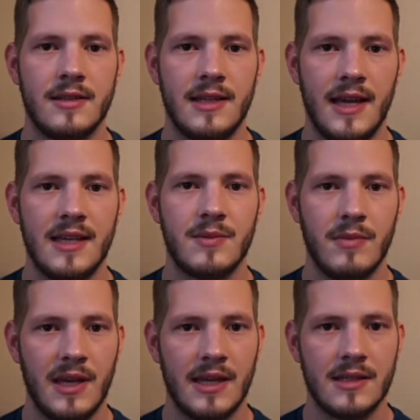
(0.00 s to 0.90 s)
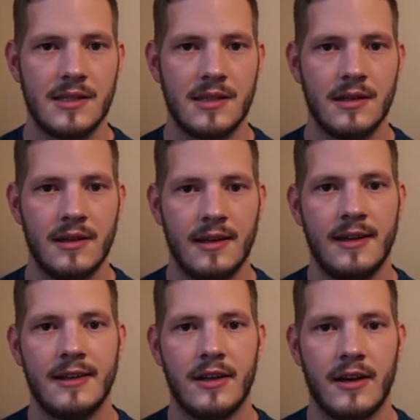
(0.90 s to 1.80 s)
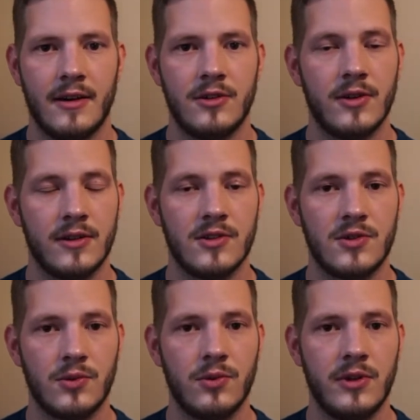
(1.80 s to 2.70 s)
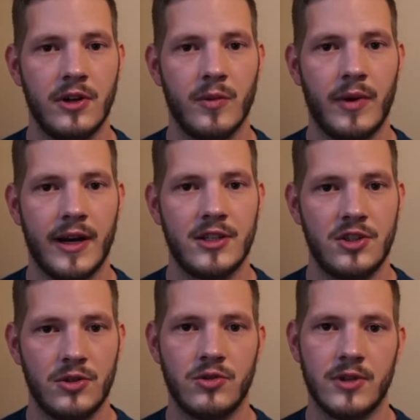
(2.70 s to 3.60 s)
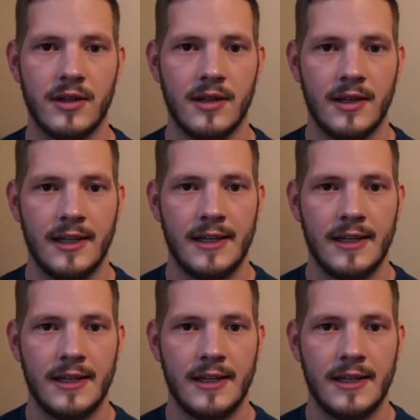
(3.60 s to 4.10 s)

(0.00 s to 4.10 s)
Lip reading: days missed during the school year by children.